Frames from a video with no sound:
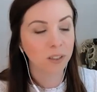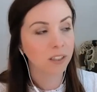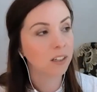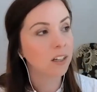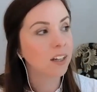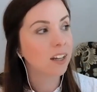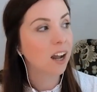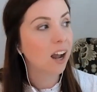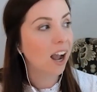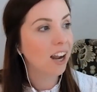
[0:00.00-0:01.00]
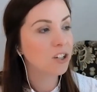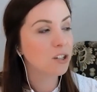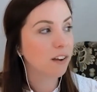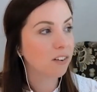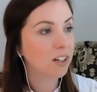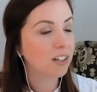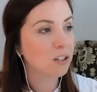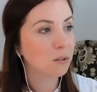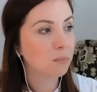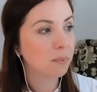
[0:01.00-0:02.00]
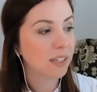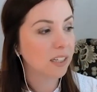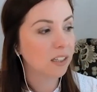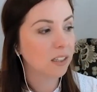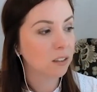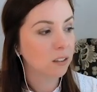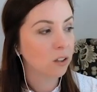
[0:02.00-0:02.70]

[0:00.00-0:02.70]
And I just found it to be